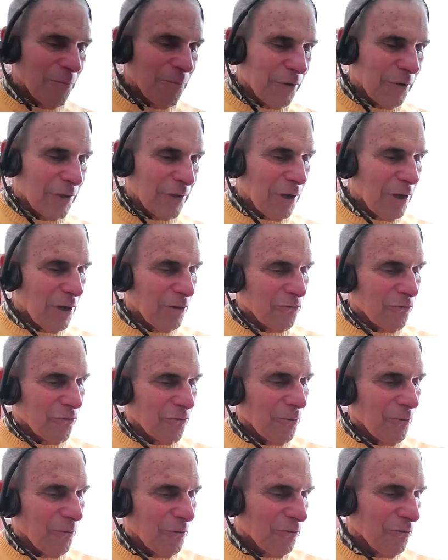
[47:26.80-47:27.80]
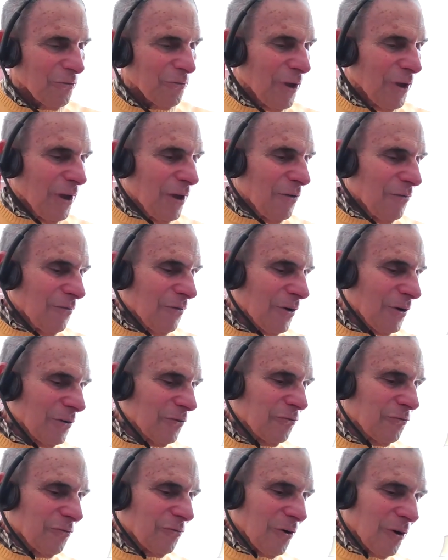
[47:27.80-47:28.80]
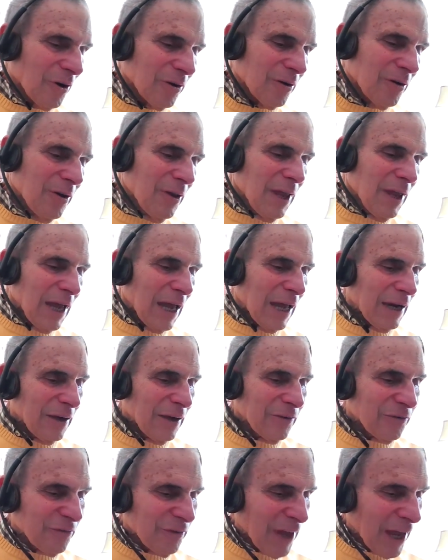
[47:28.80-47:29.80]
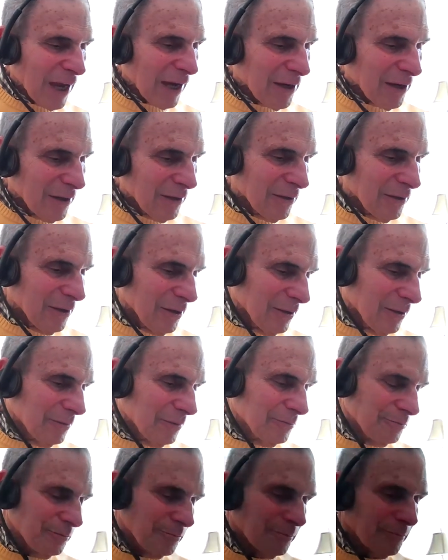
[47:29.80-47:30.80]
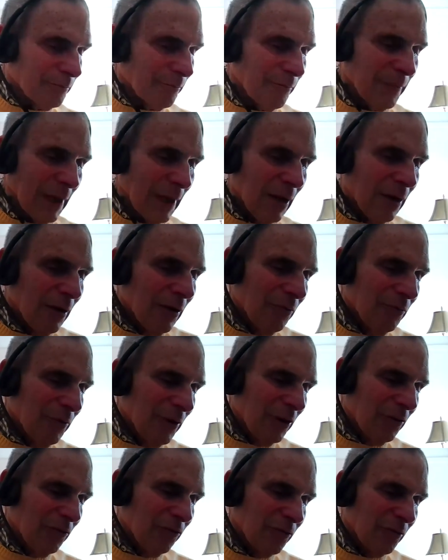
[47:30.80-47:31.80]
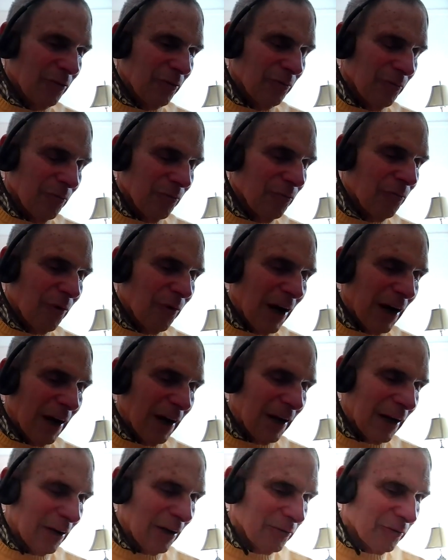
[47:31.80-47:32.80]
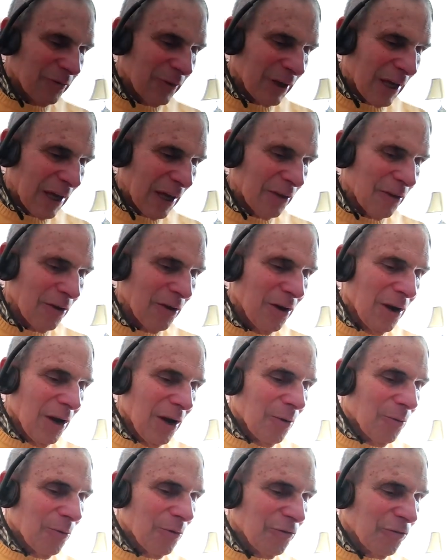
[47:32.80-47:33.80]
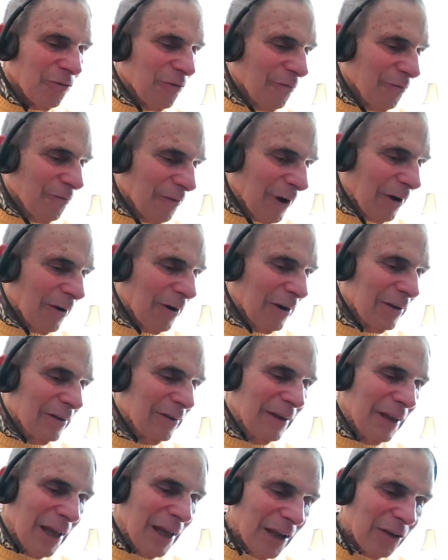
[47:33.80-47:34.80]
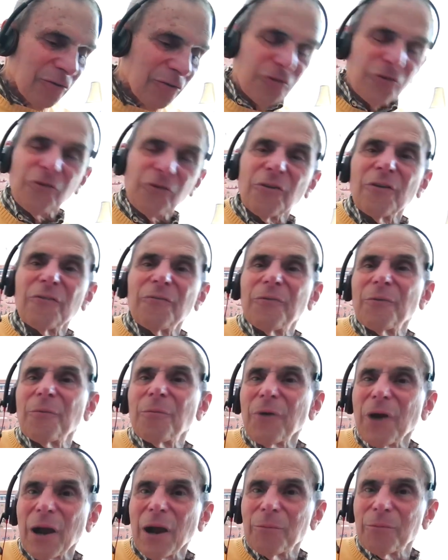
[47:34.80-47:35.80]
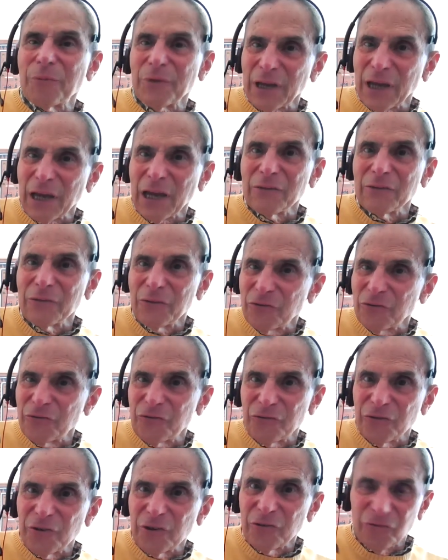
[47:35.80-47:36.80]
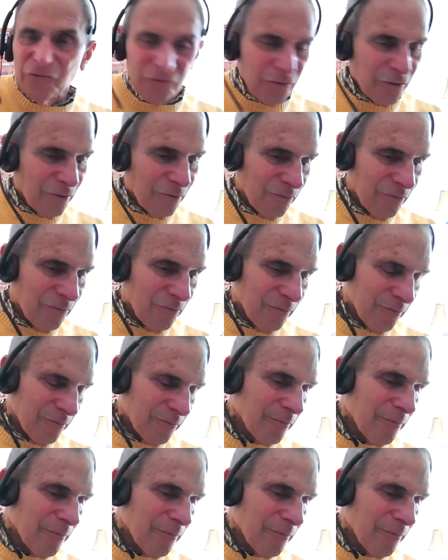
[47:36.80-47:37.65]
in print culture was very strong. And a second reason why it held together was the very nature of a propaganda system.